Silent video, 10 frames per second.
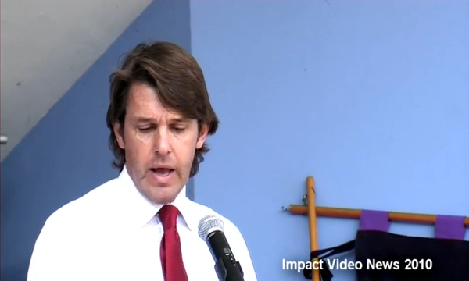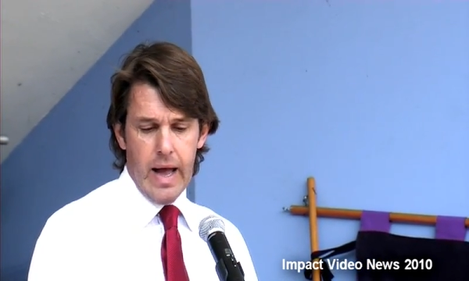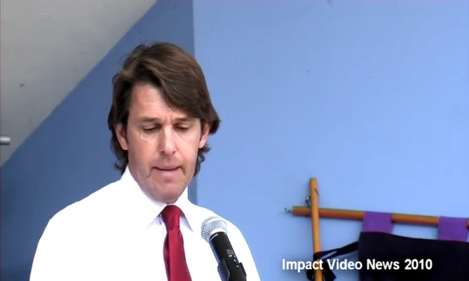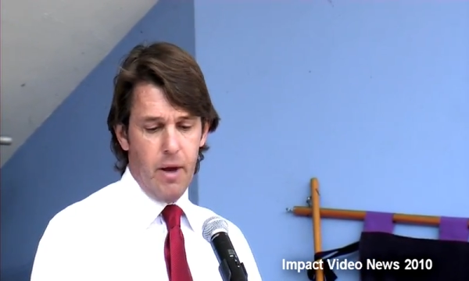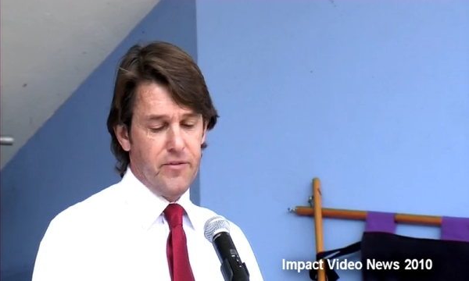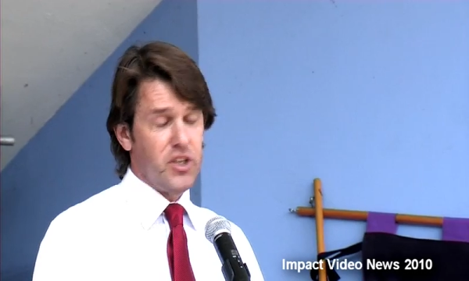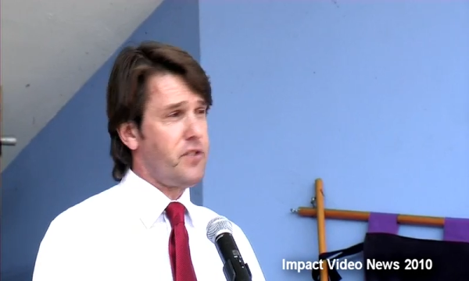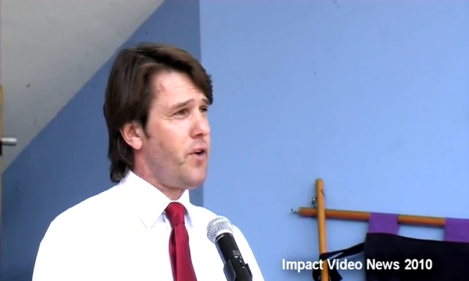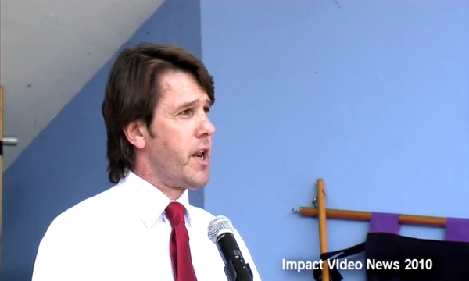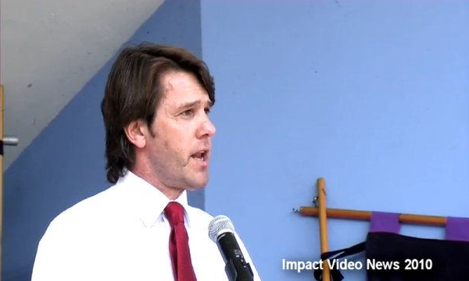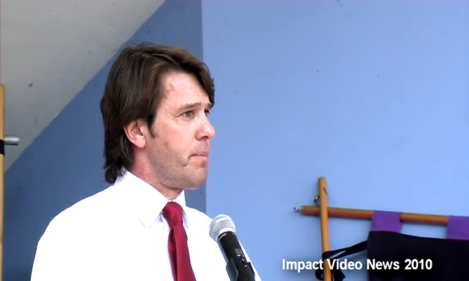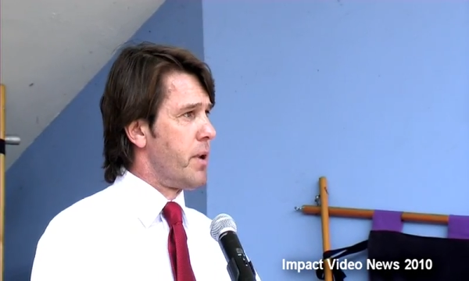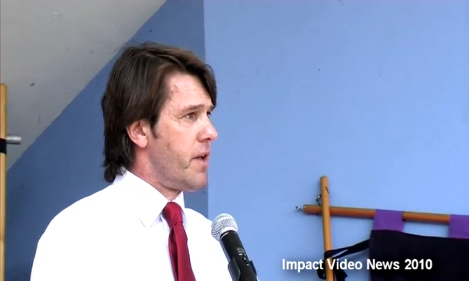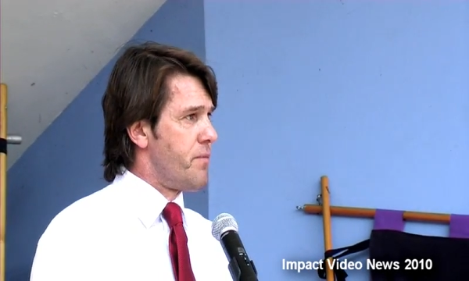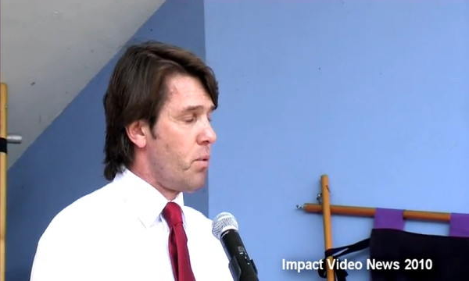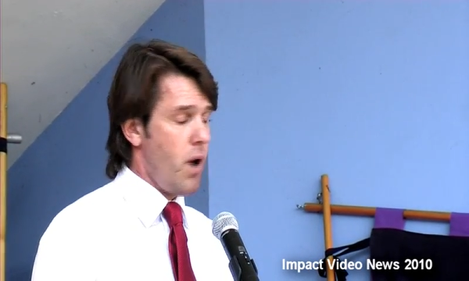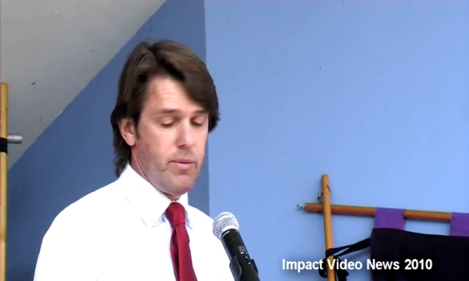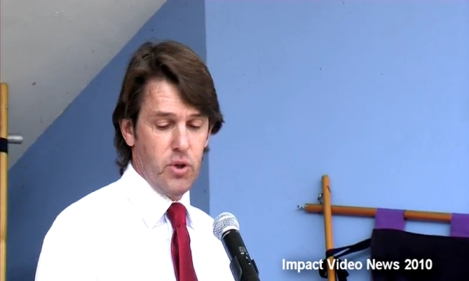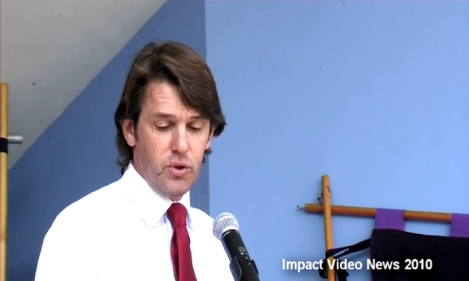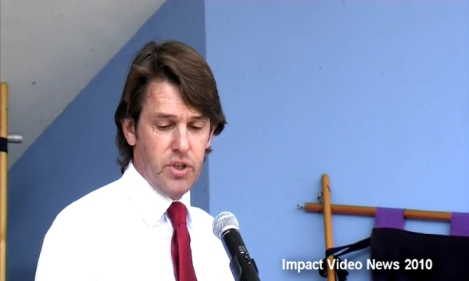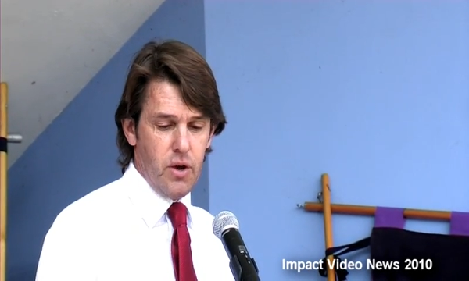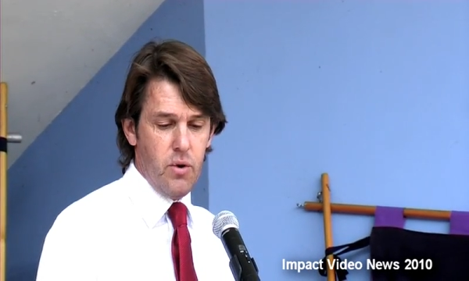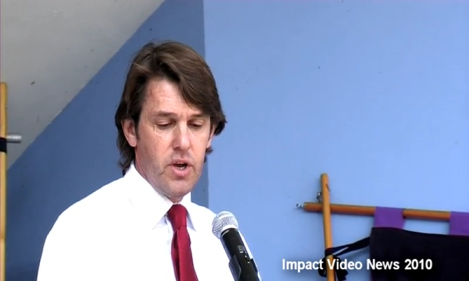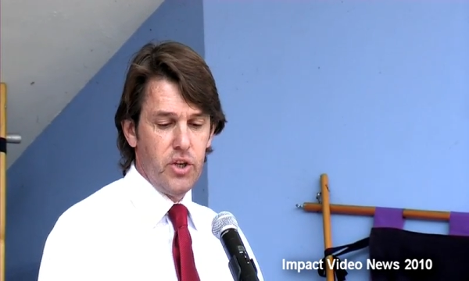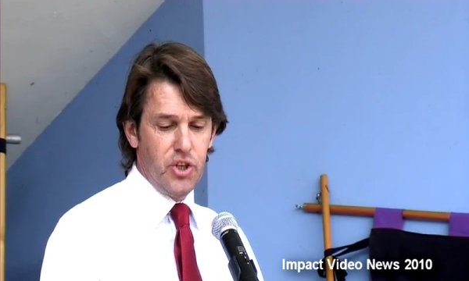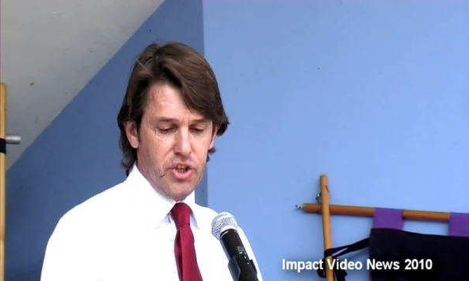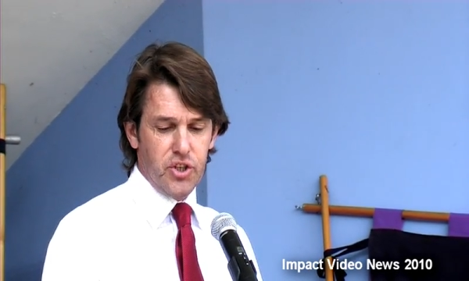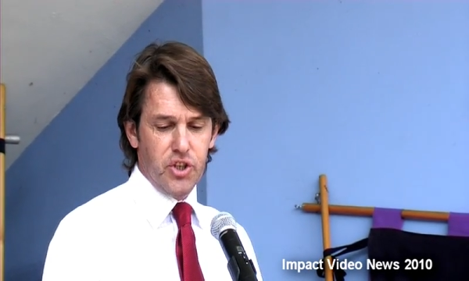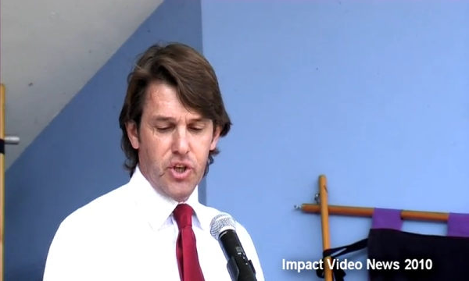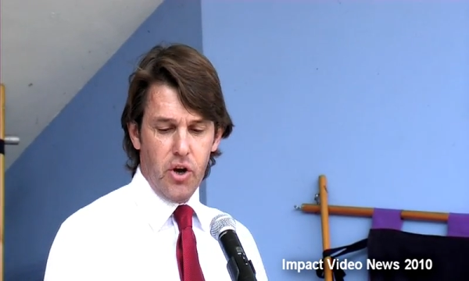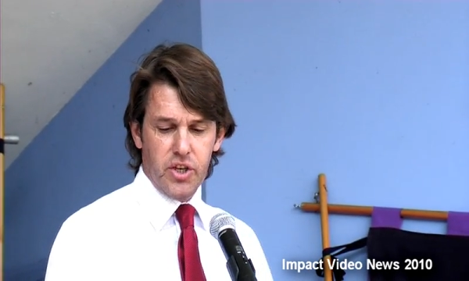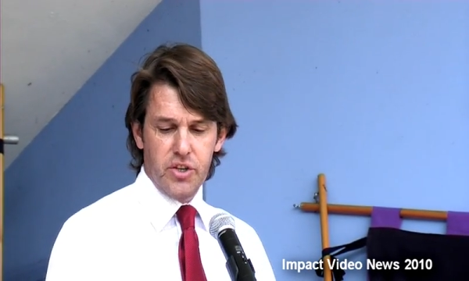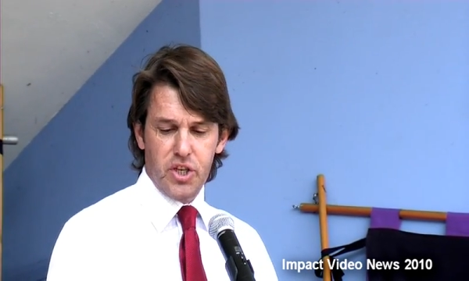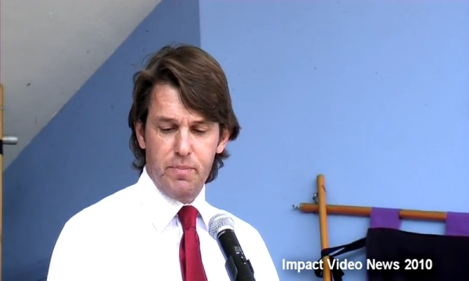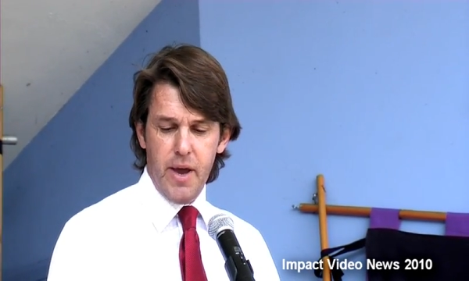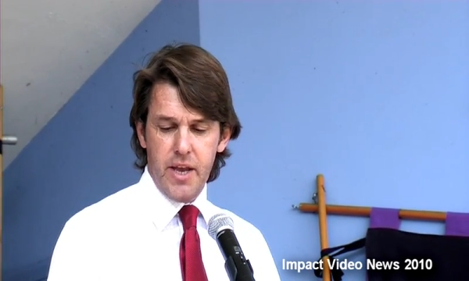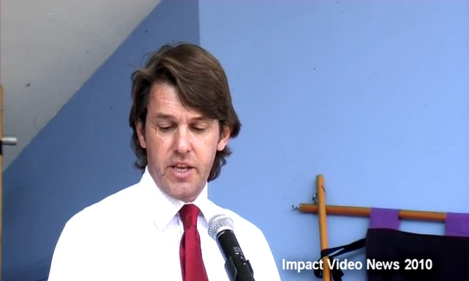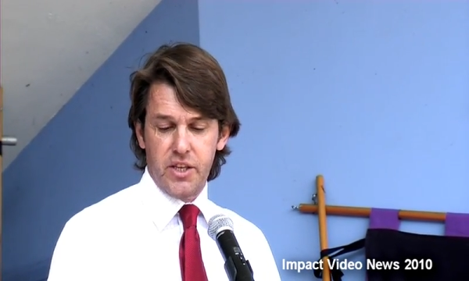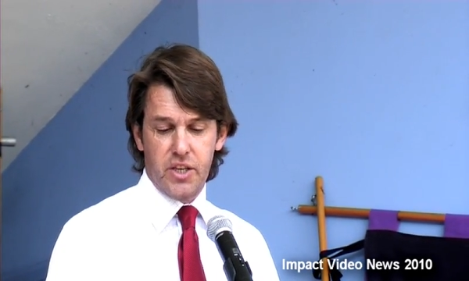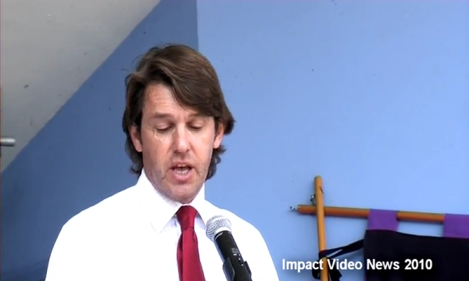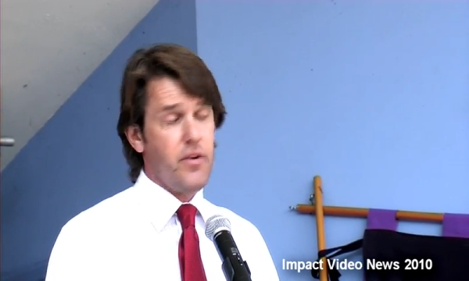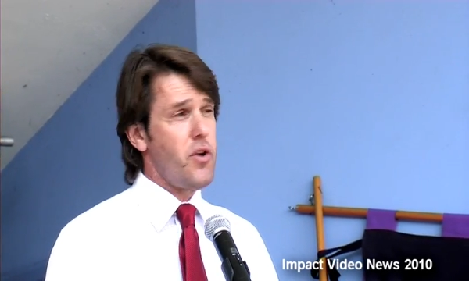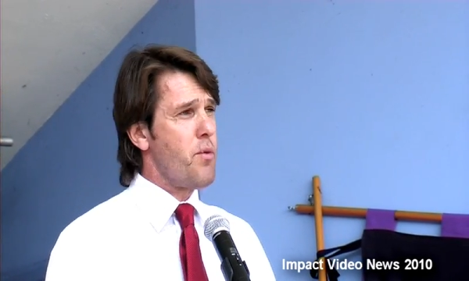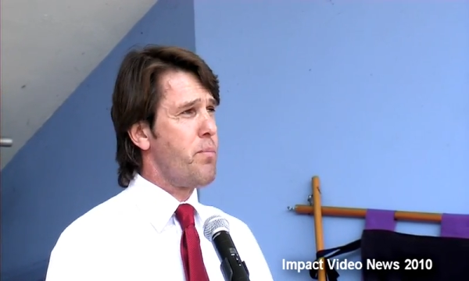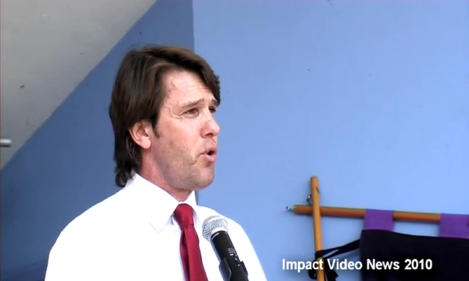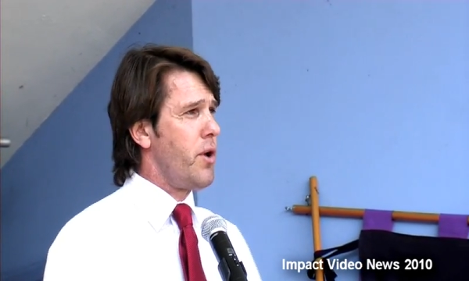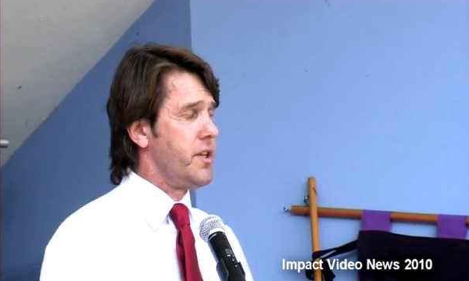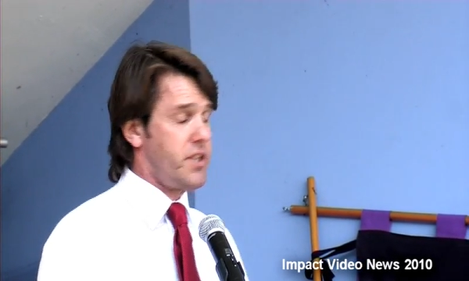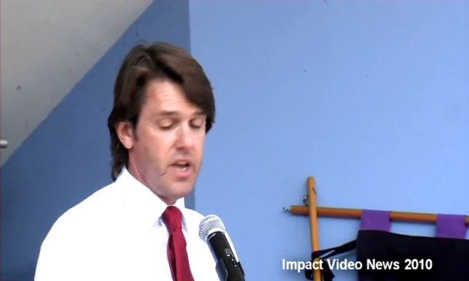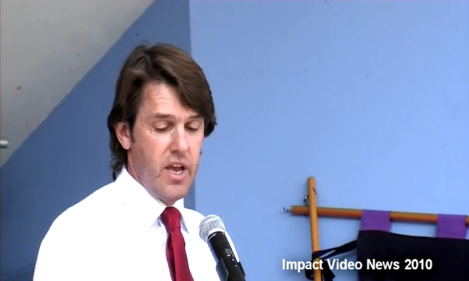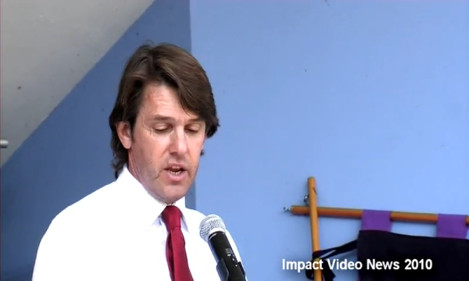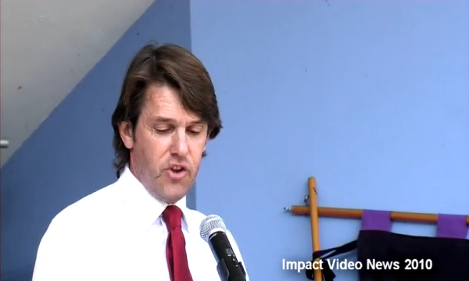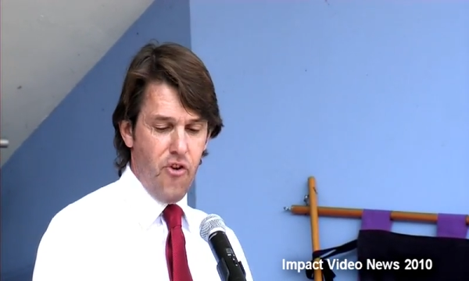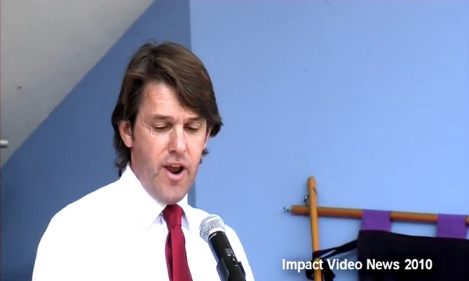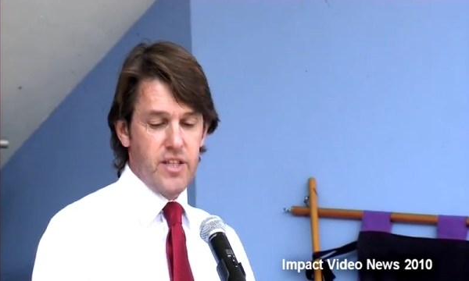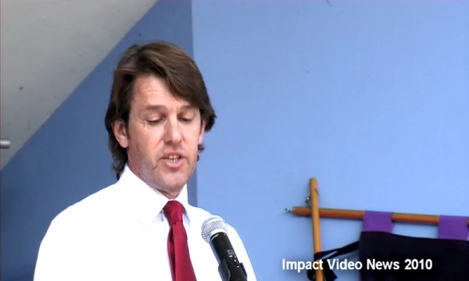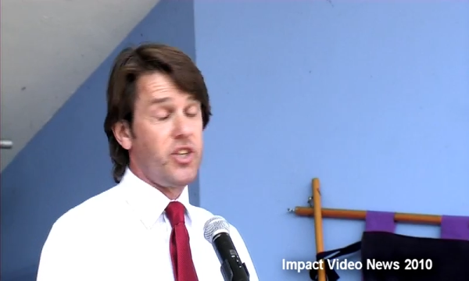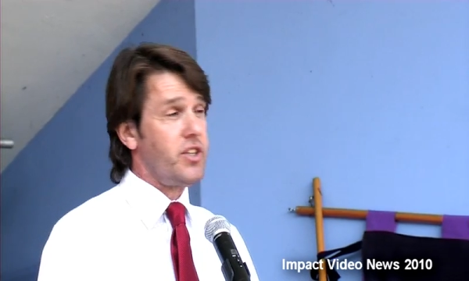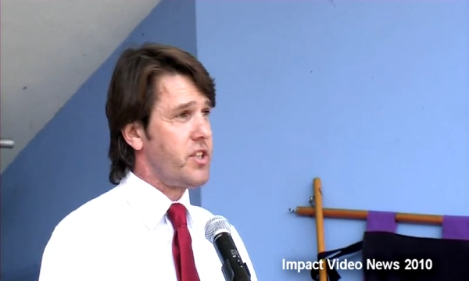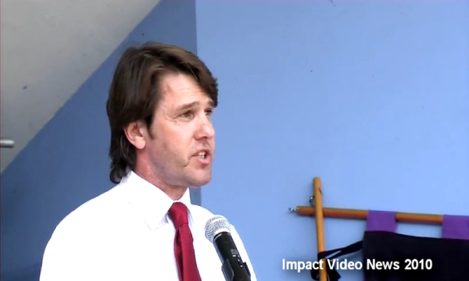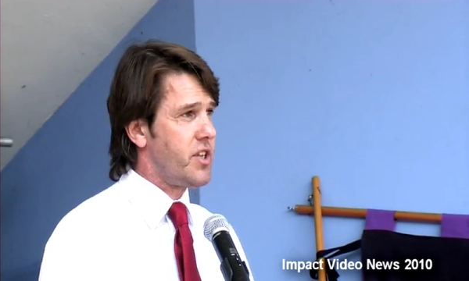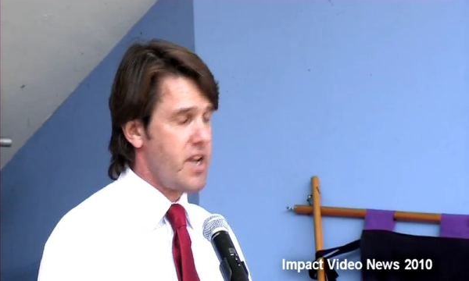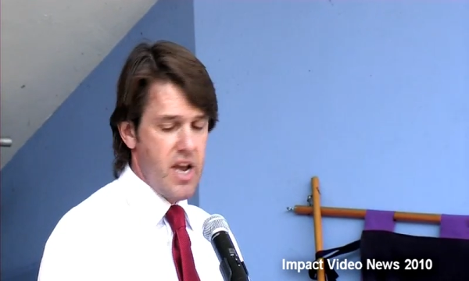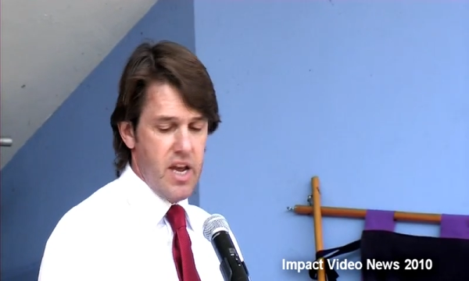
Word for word: Um, I just find it unbelievable. I was also just as shocked and dismayed to discover your employer's intransigence